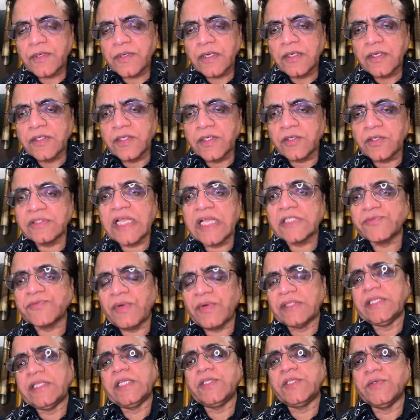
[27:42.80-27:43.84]
You know, that's
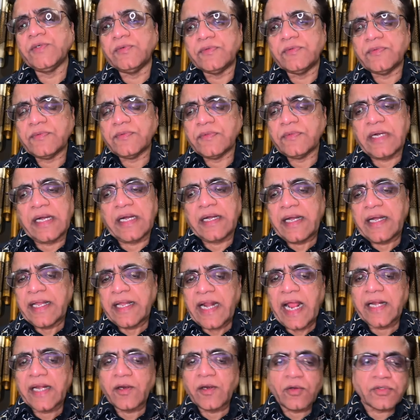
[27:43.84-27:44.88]
what they do. And
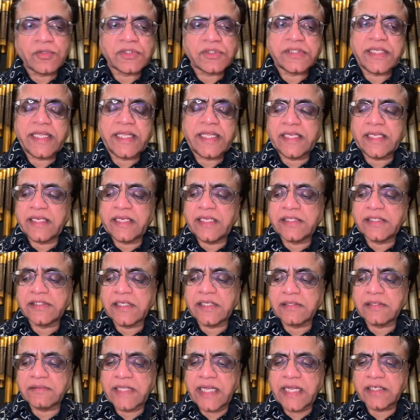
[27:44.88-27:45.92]
I don't see any
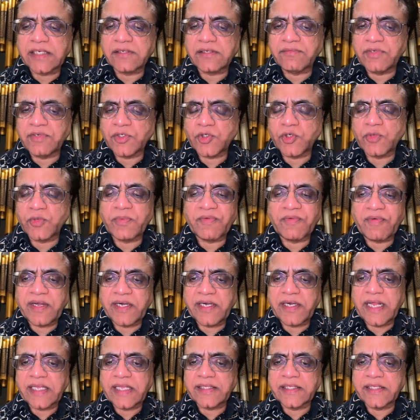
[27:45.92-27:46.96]
reason that we should be
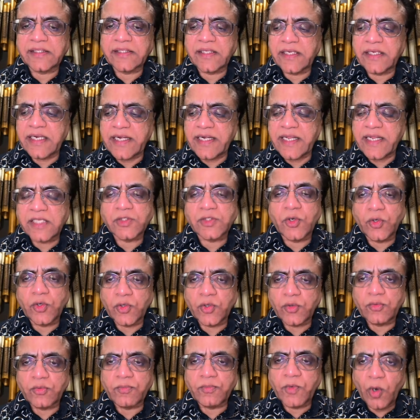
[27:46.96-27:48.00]
worried. I think that India is going
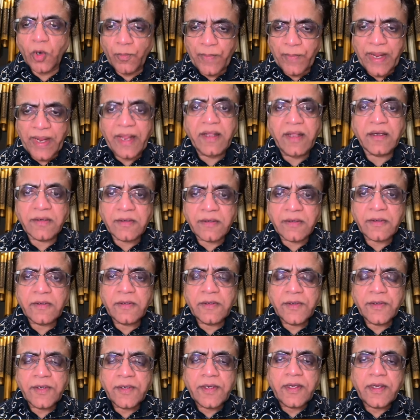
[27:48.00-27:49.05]
to go big
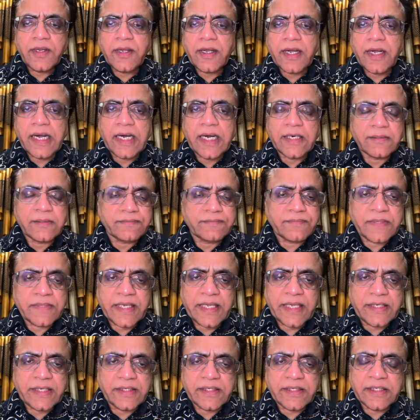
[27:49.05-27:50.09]

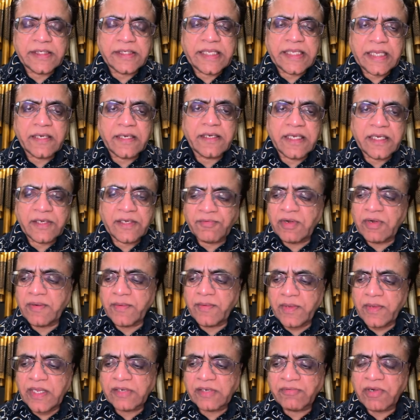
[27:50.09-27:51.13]
and
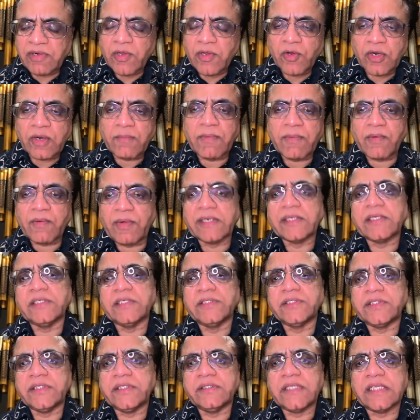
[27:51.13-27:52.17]
it will go number one
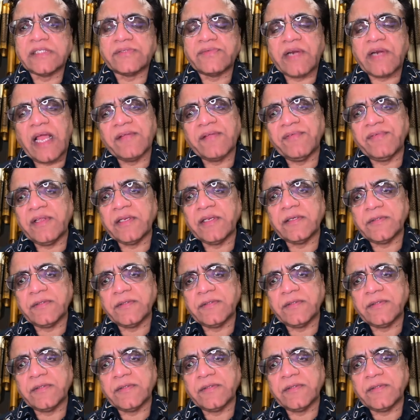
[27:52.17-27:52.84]
country. That's what I feel.